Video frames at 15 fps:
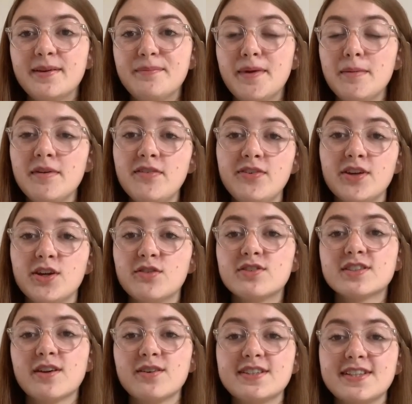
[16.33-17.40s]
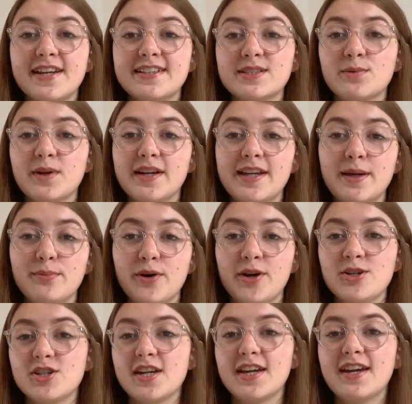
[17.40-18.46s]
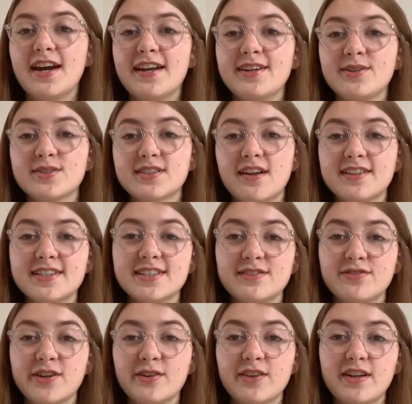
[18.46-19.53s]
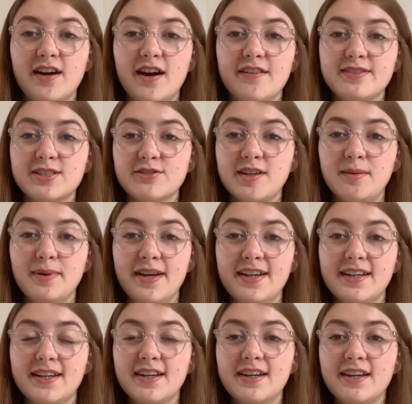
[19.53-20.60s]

Maybe for you, Results Day is quickly approaching and you're starting to feel the nerves creep in.